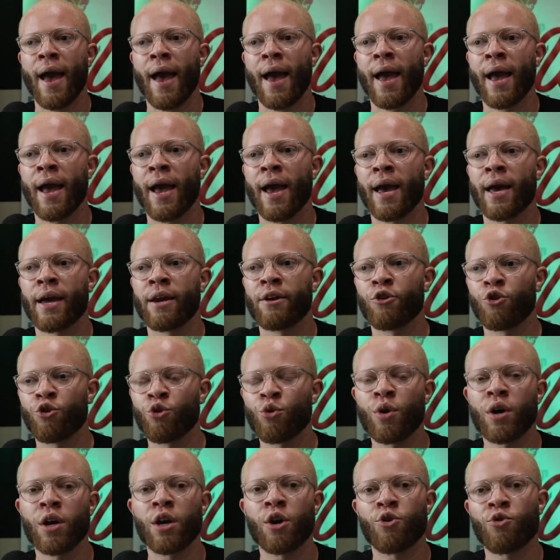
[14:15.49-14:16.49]
and you
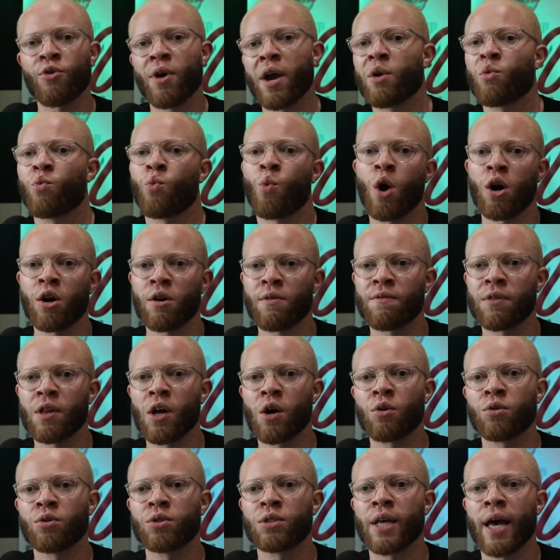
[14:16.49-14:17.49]
can create
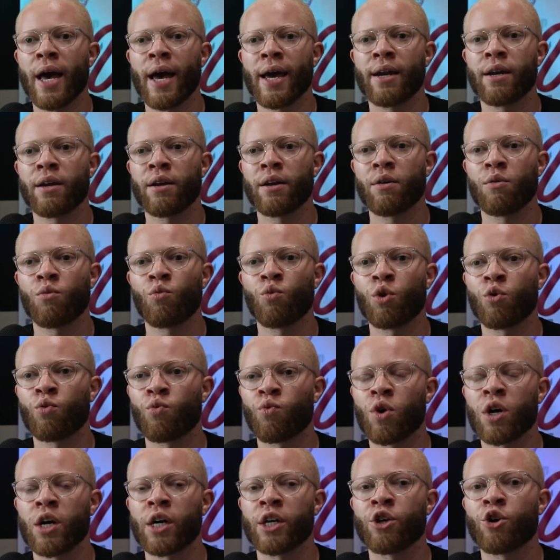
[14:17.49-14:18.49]
workflows that will
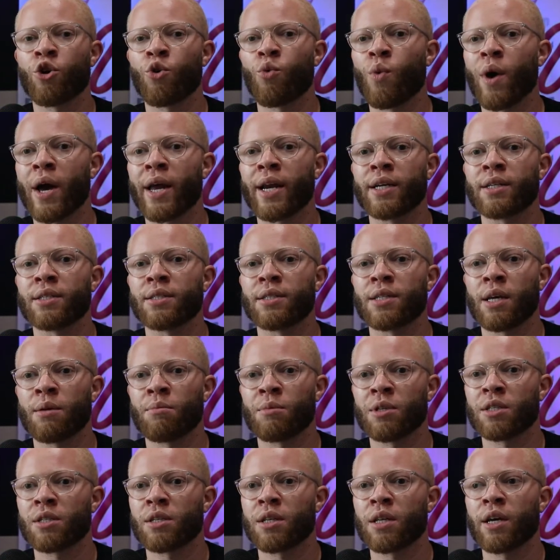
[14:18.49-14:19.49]
run your wedding
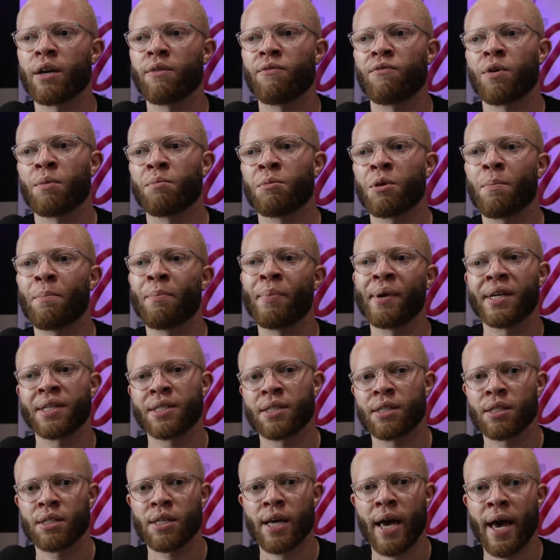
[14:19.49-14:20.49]
seamlessly from the
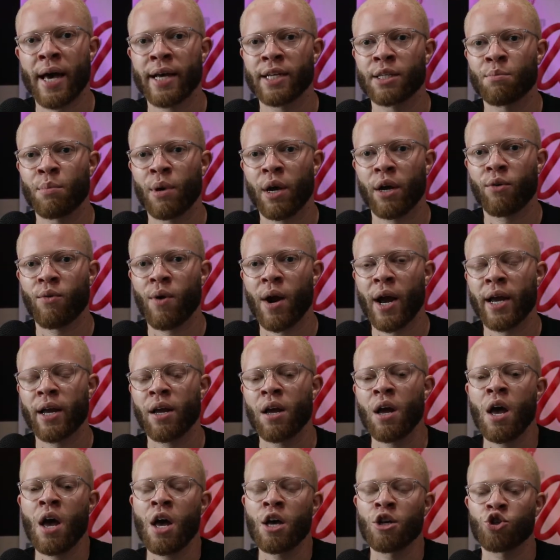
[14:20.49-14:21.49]
business aspect, right?
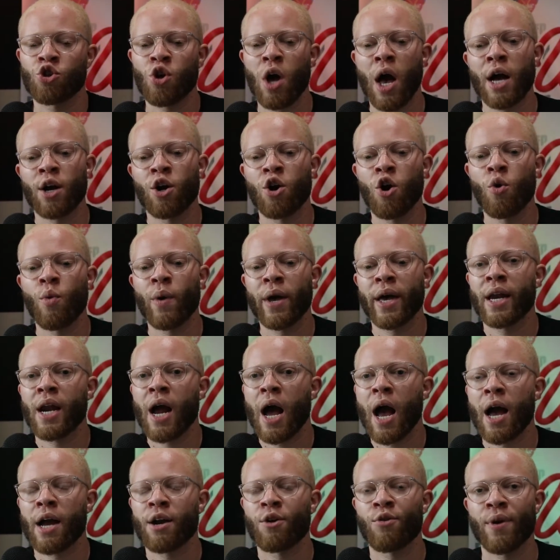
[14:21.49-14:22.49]
So I go in,
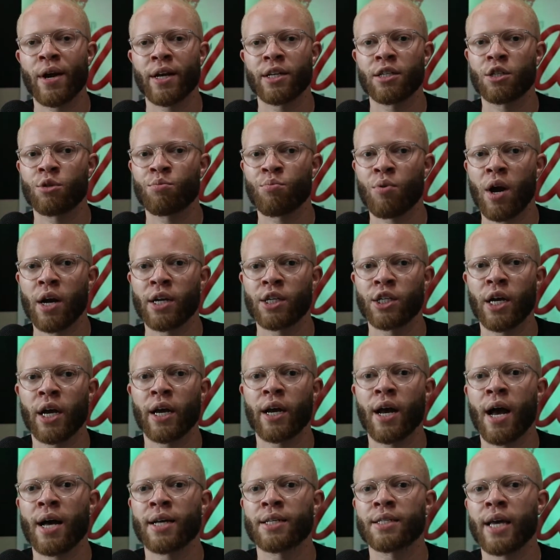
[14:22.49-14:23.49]
I create this
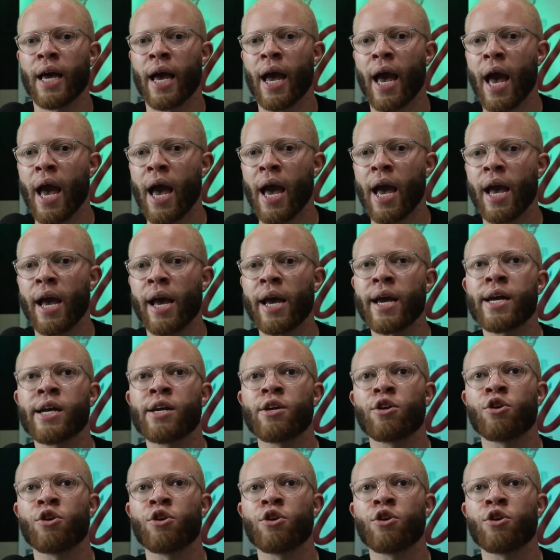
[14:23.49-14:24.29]
project. I say, hey,